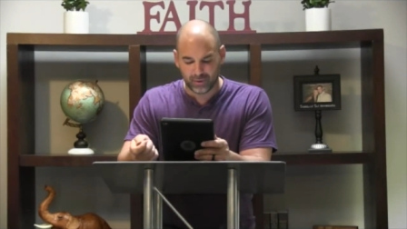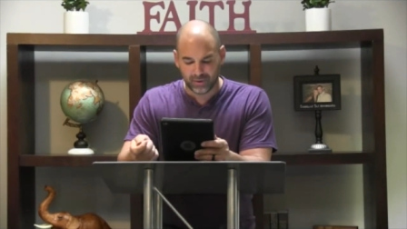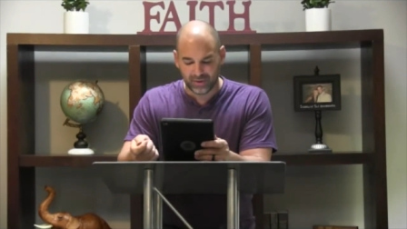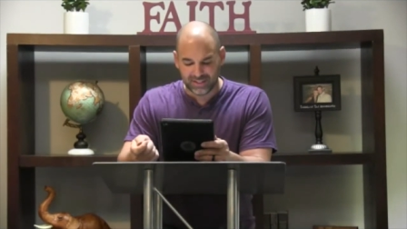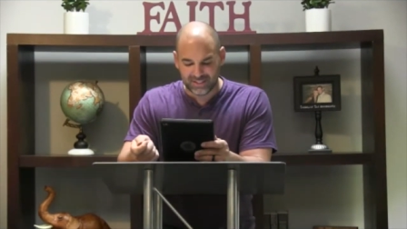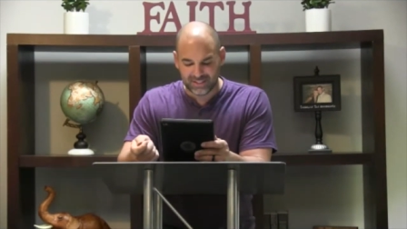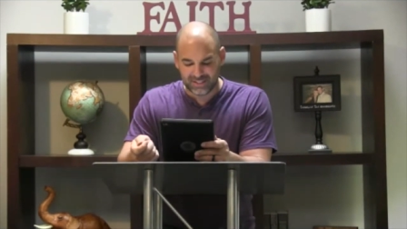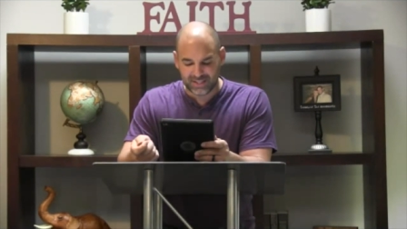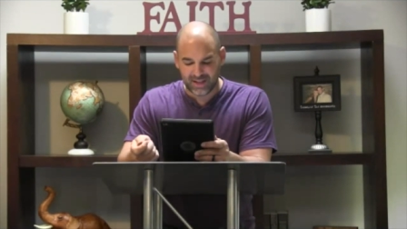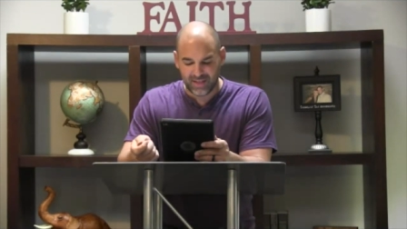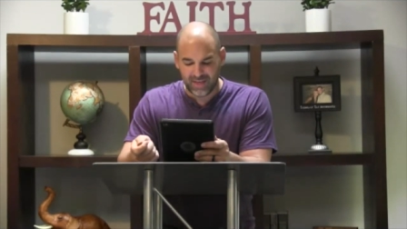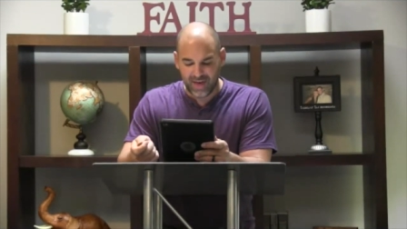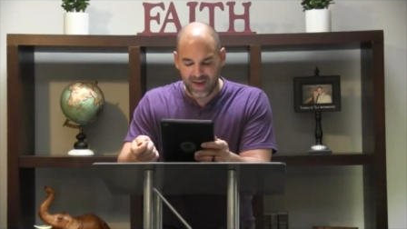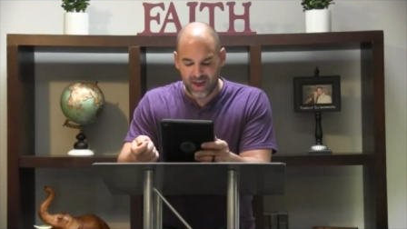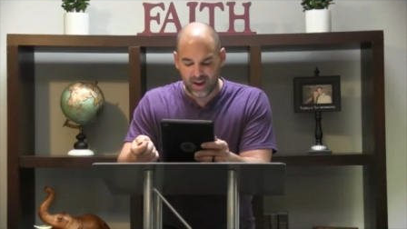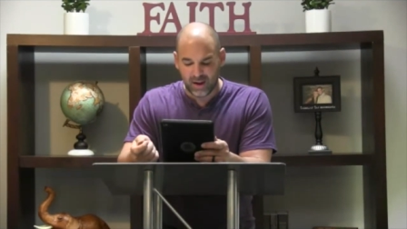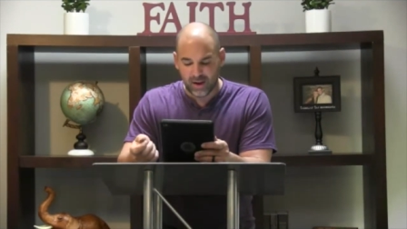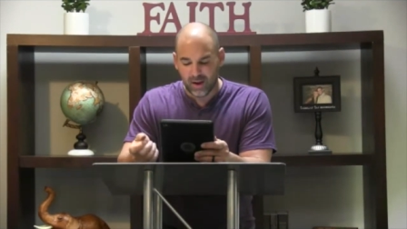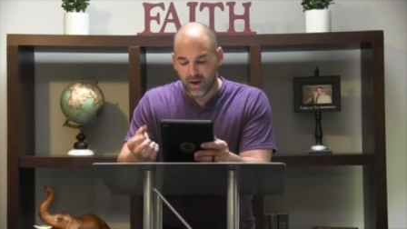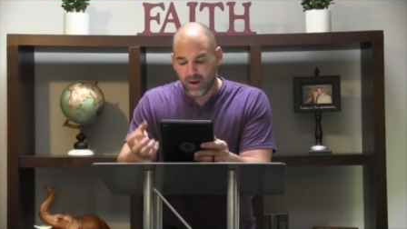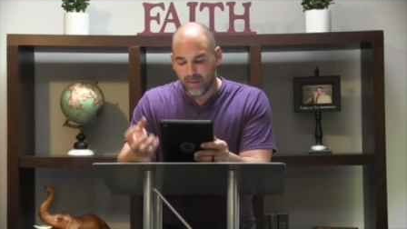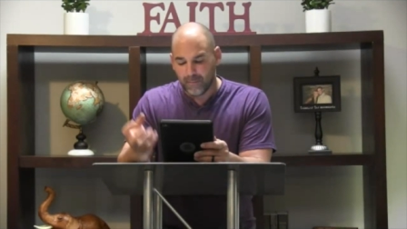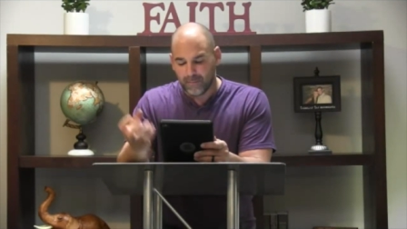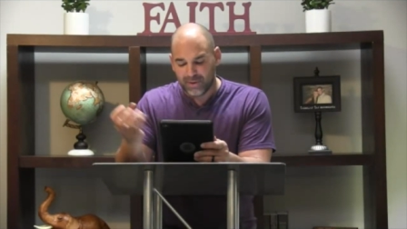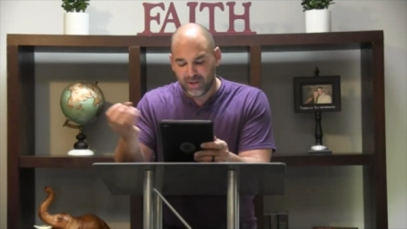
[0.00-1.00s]
Listen to
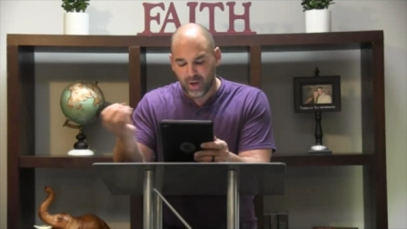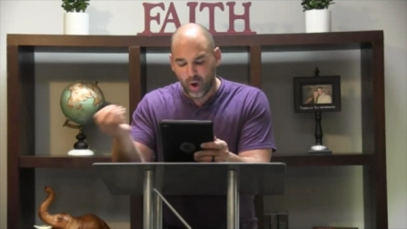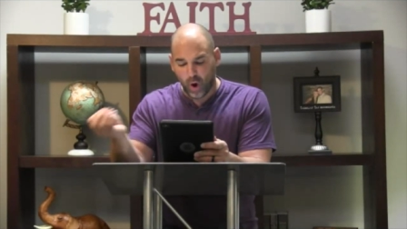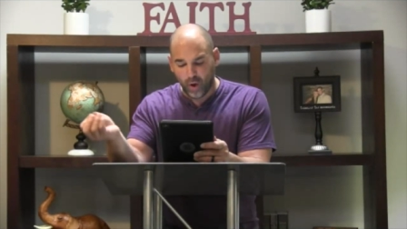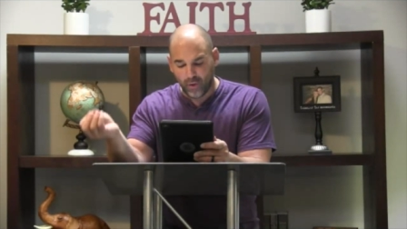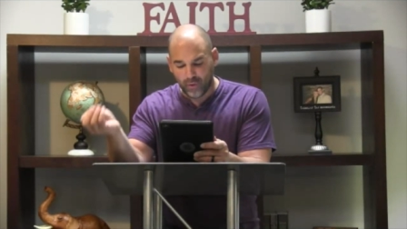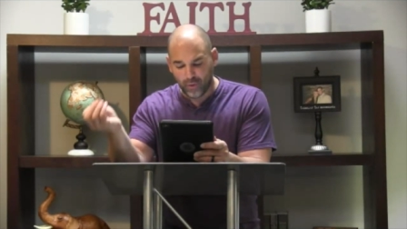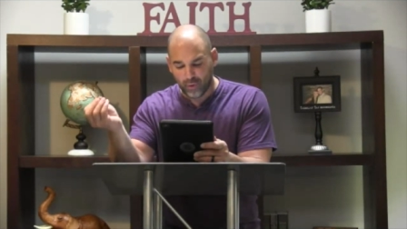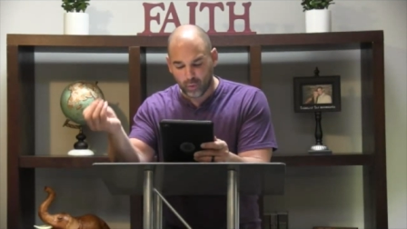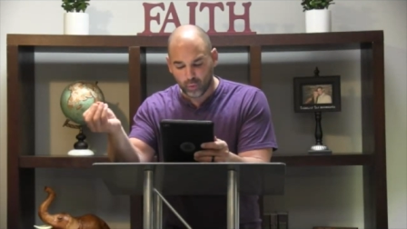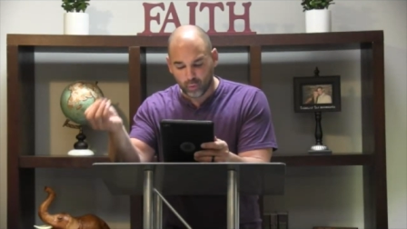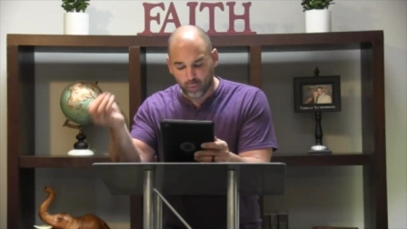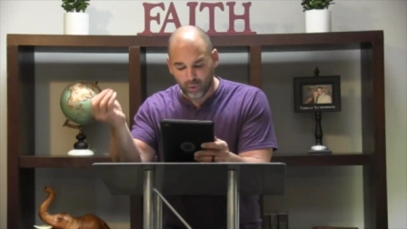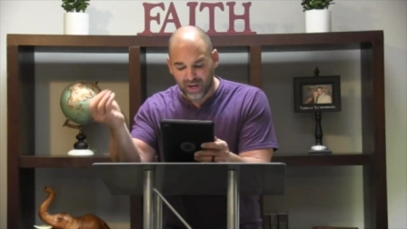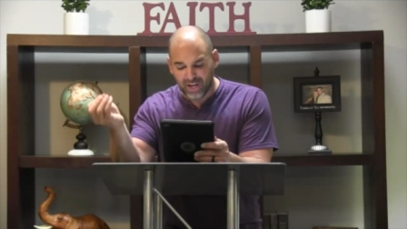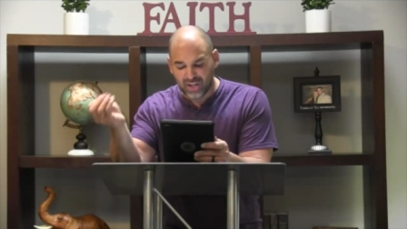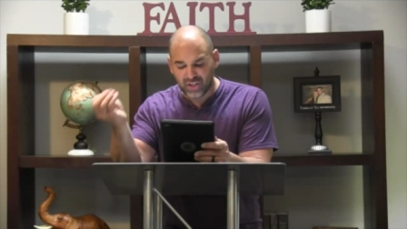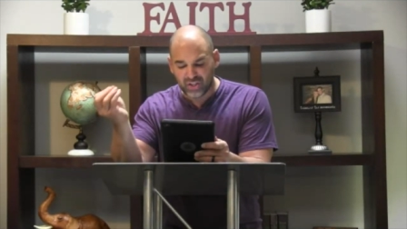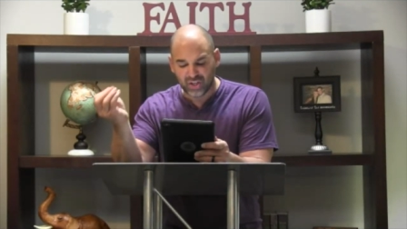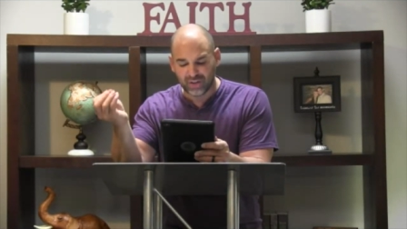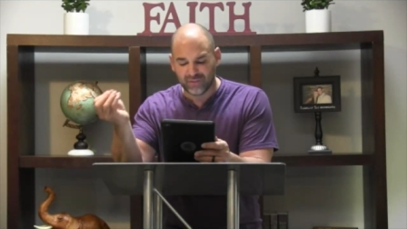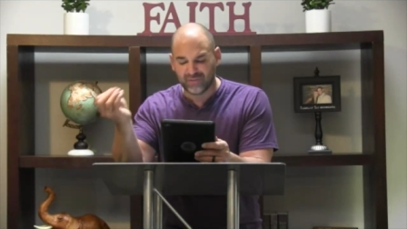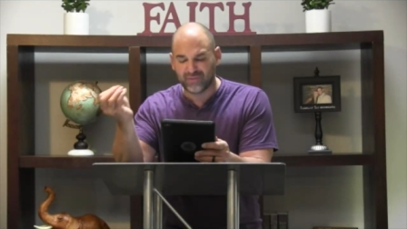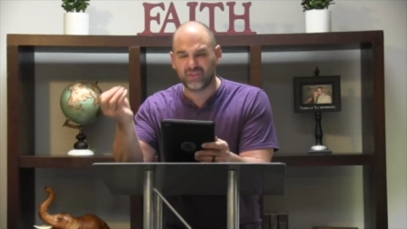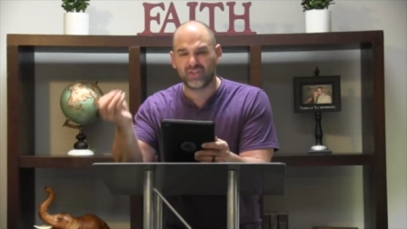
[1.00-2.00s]
that. Beyond the reach
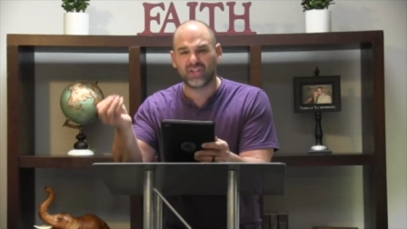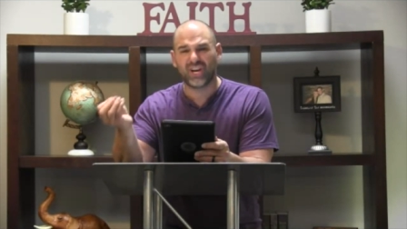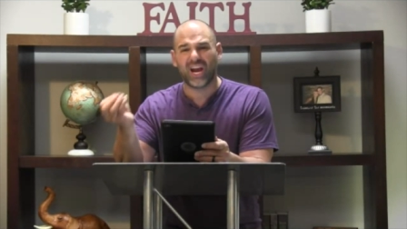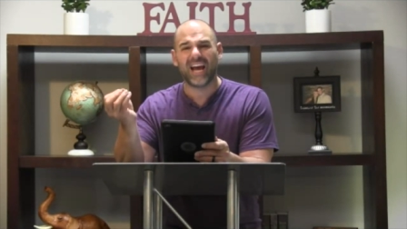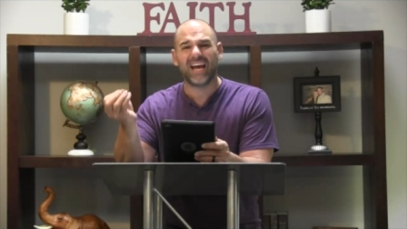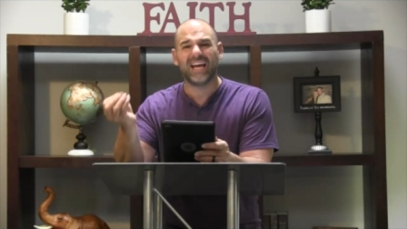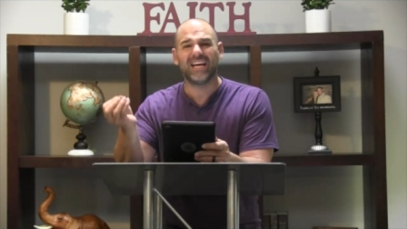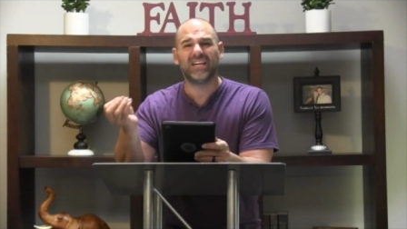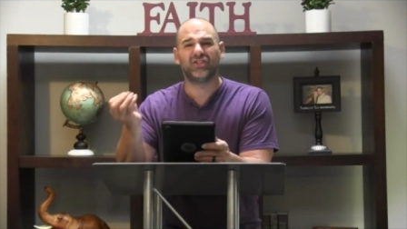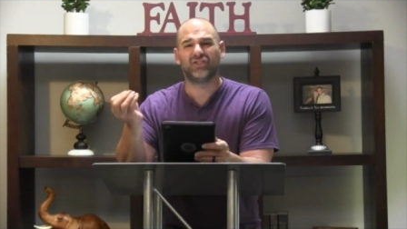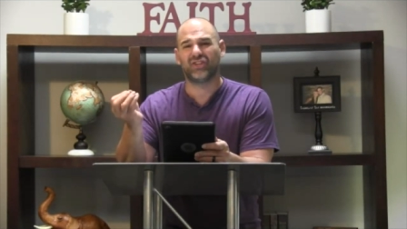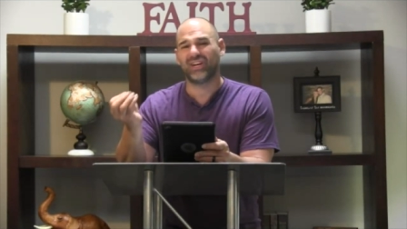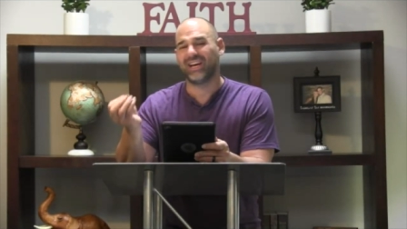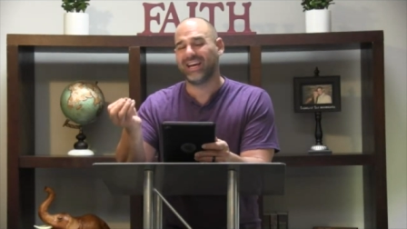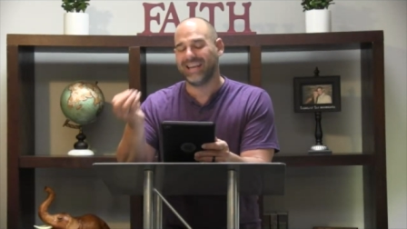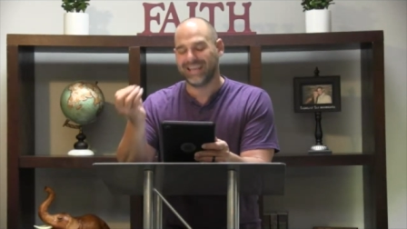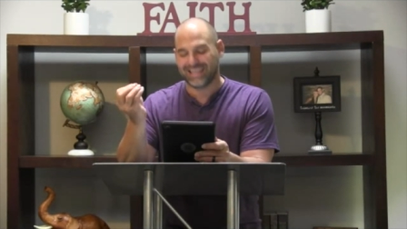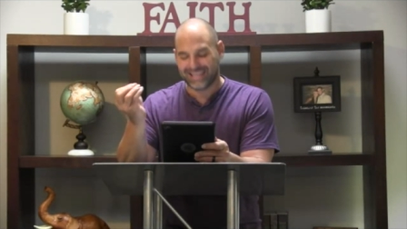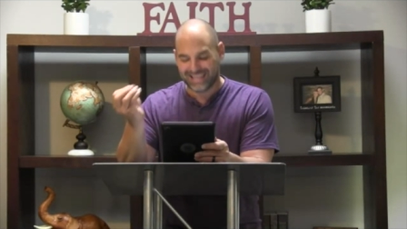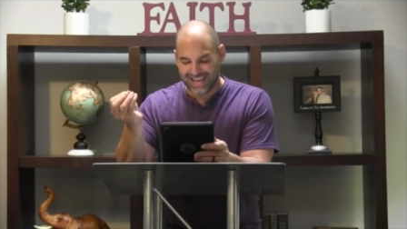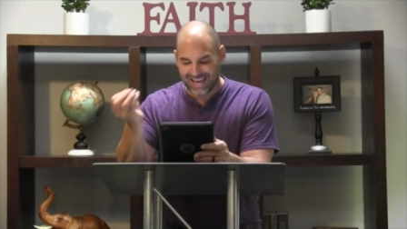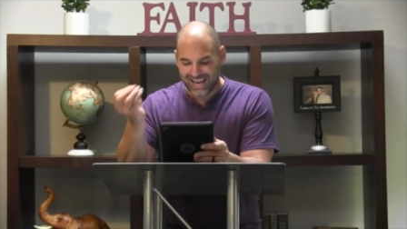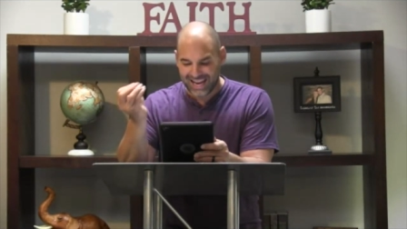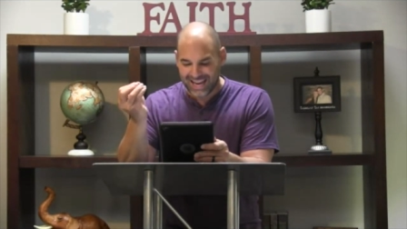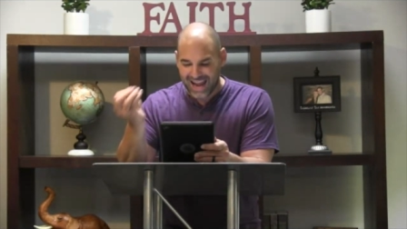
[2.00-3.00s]
of change, it
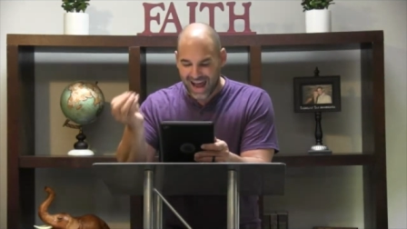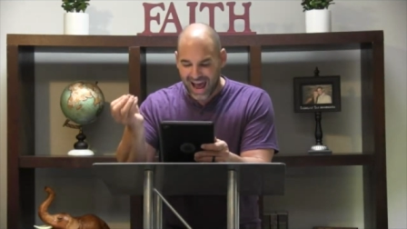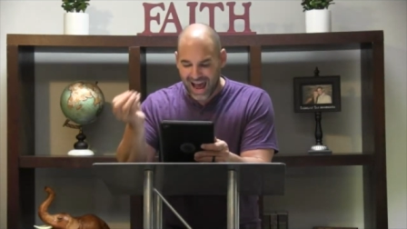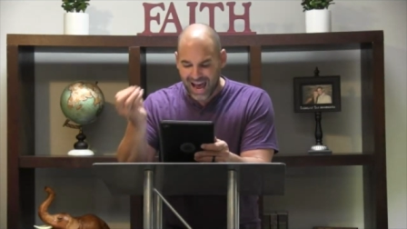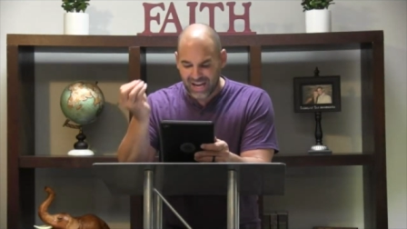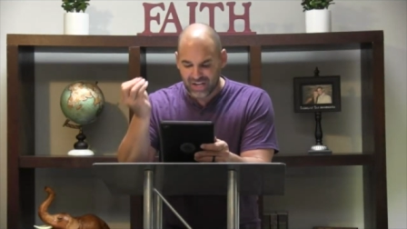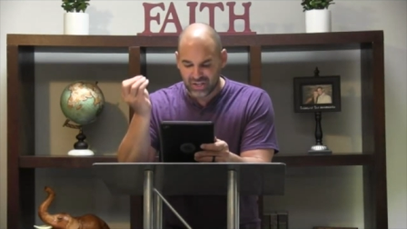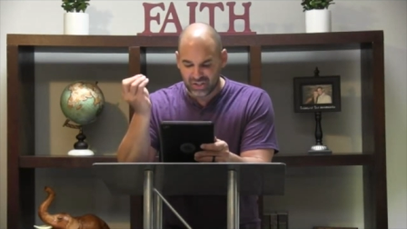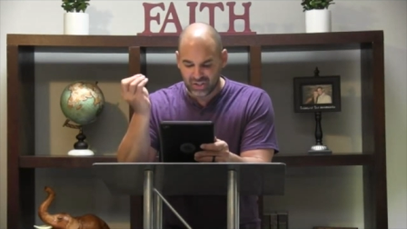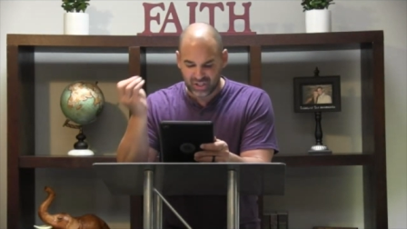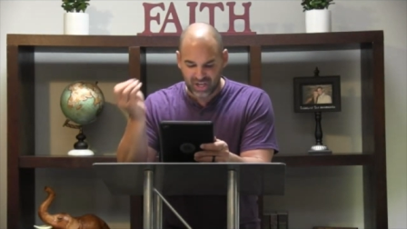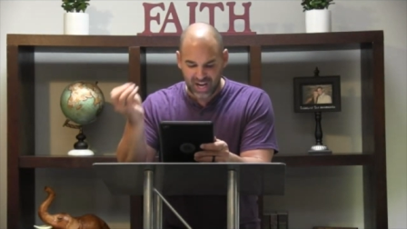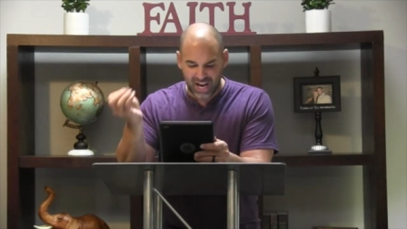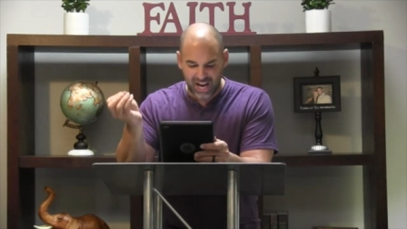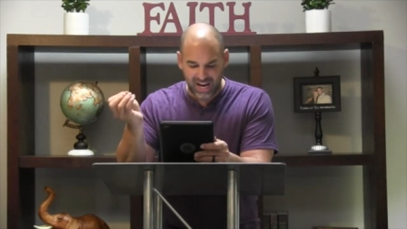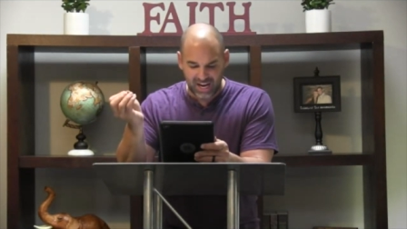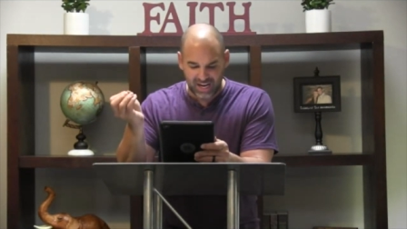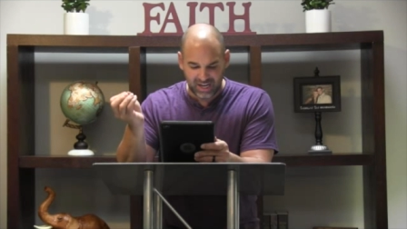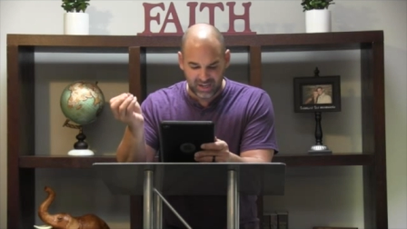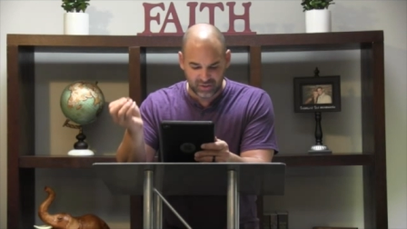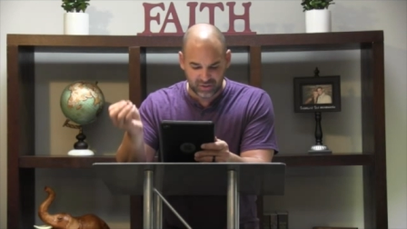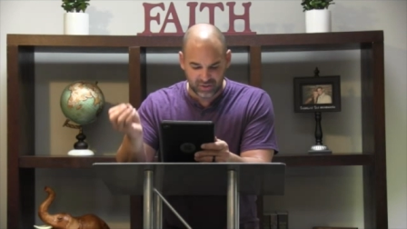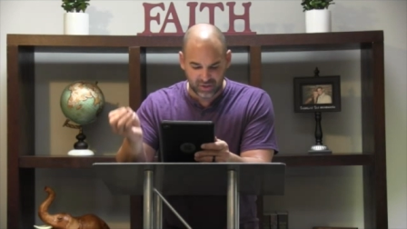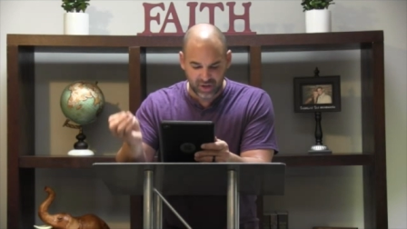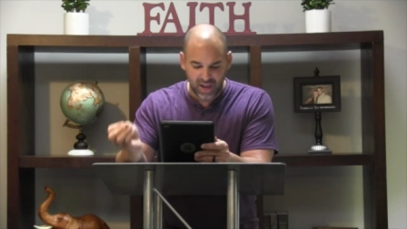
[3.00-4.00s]
cannot
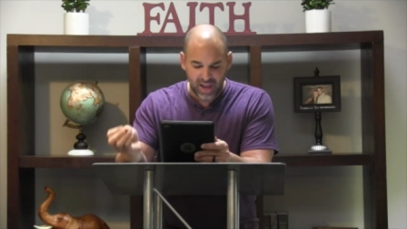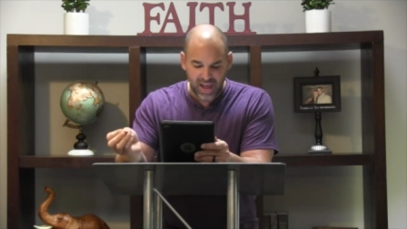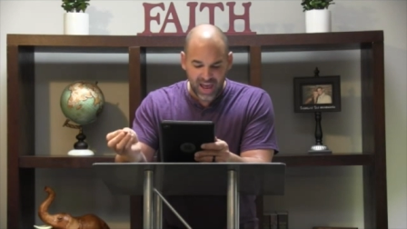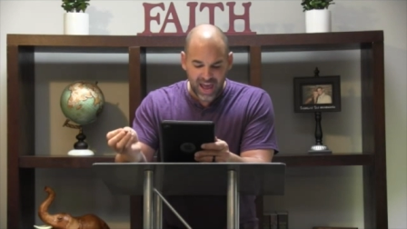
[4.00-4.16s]
change.